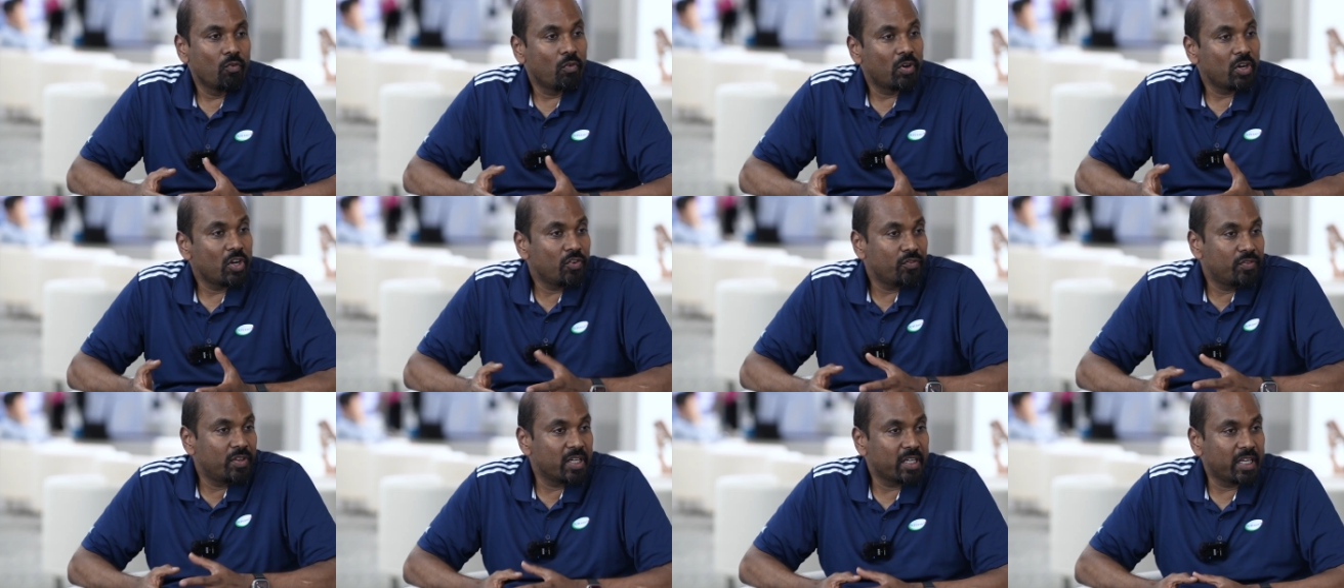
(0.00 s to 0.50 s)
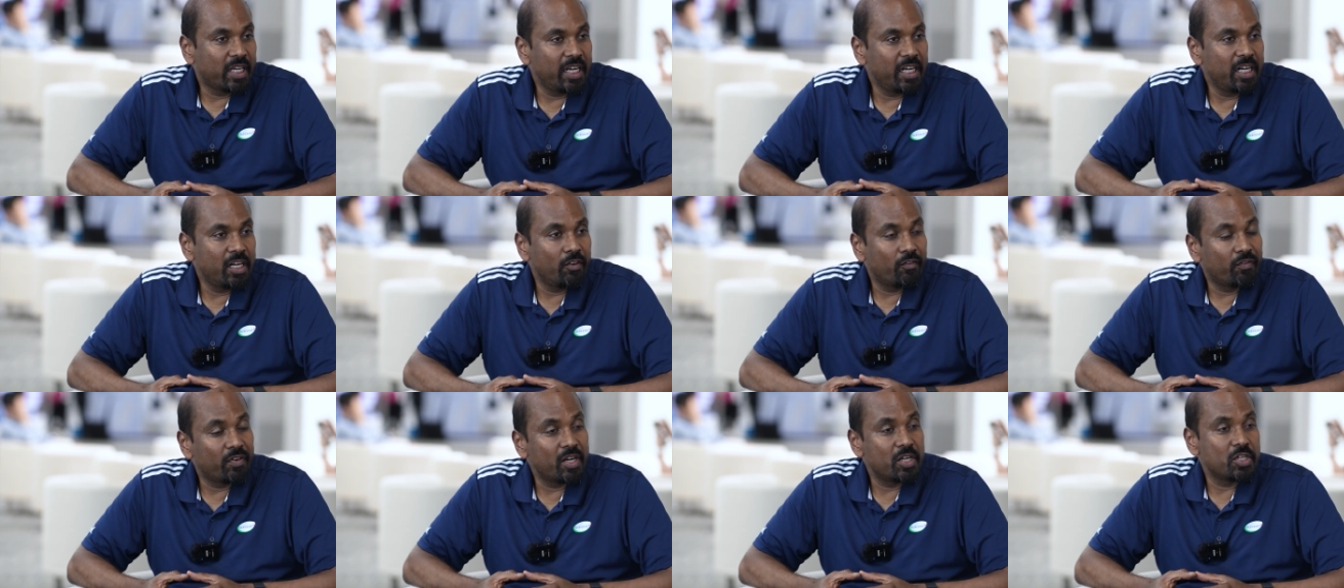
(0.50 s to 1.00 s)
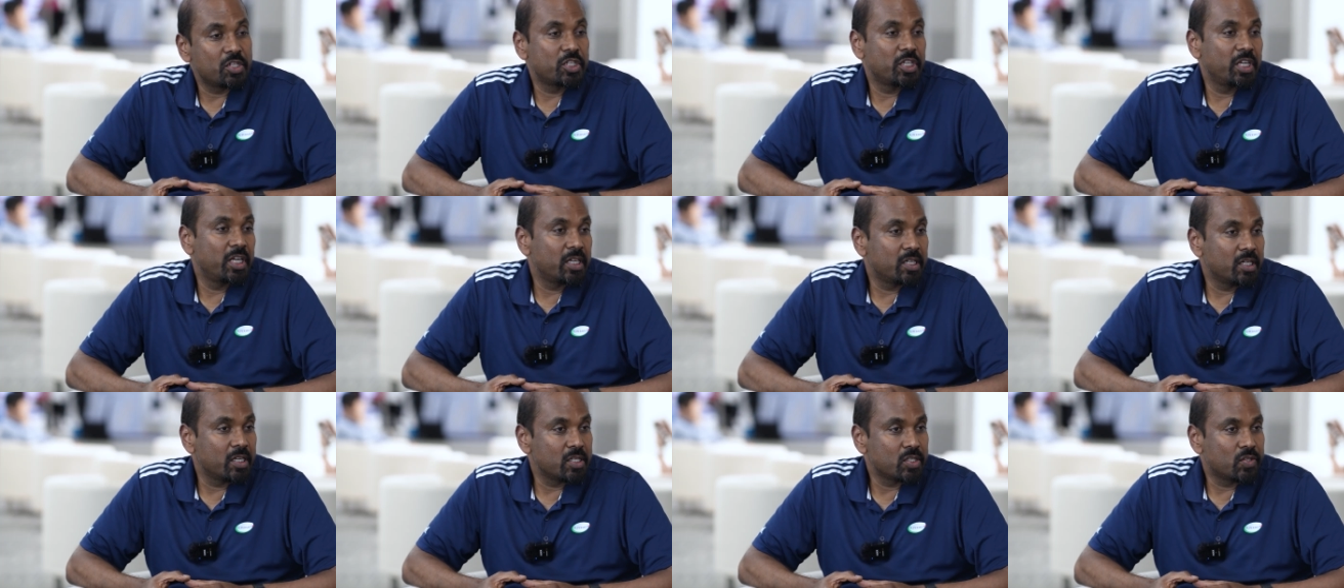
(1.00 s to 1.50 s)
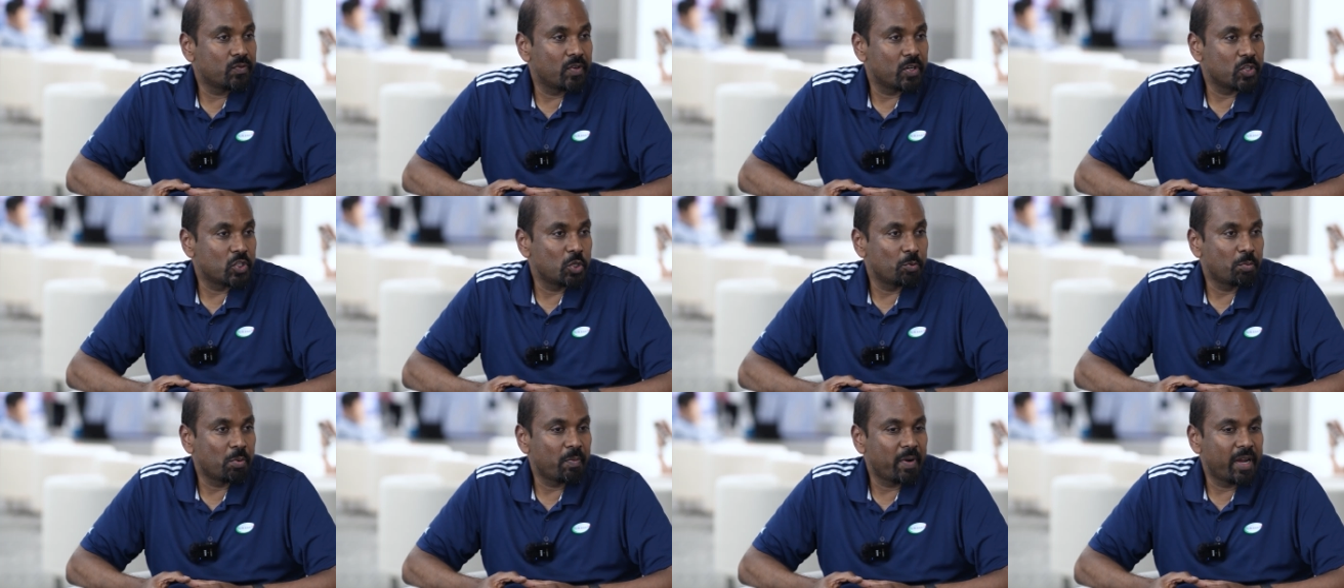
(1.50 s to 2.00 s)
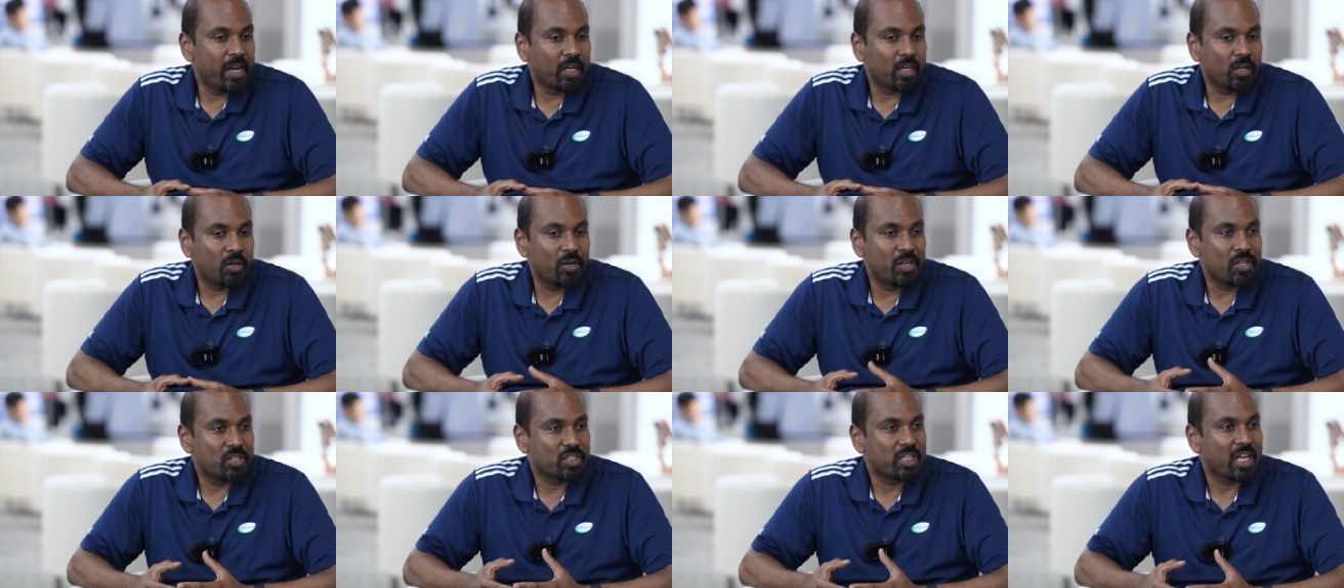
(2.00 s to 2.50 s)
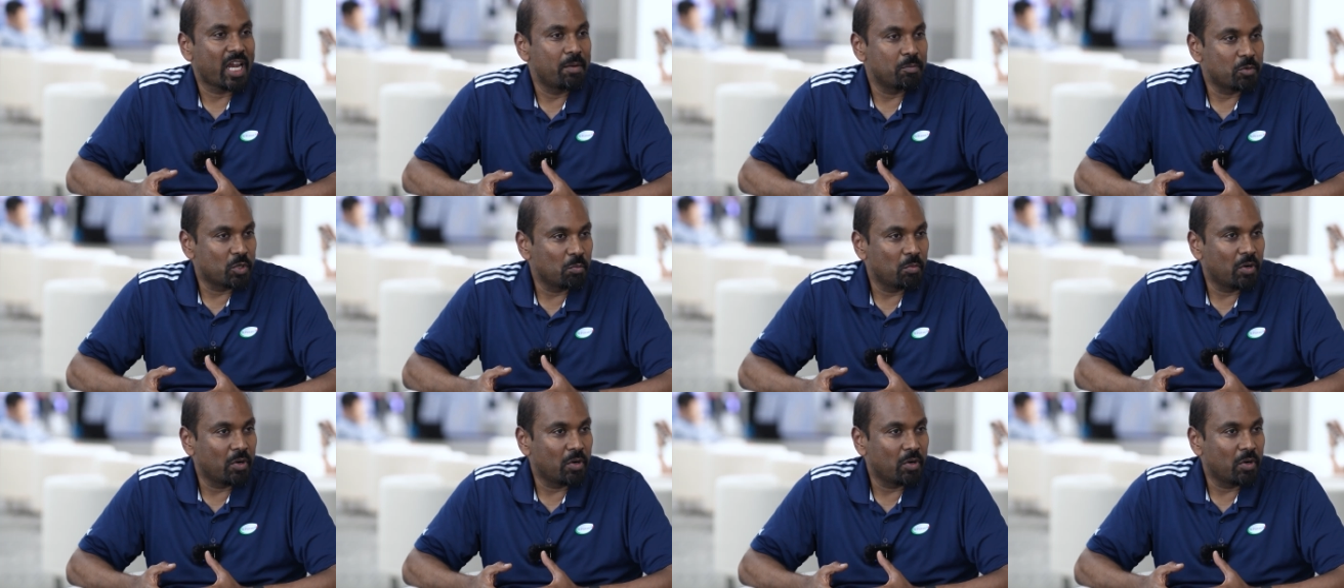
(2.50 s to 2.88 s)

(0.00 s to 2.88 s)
One of the key differentiators for Supermicro is time to